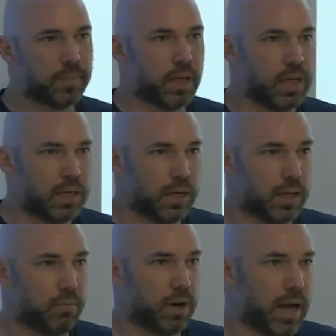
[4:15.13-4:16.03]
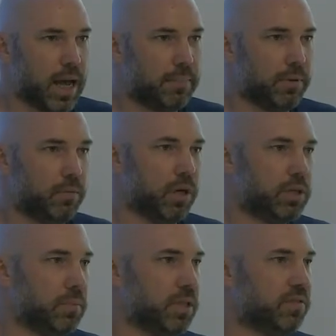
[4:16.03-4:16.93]
Then what happened was a
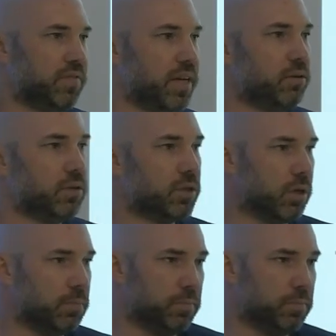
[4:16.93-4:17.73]
bunch of vendors started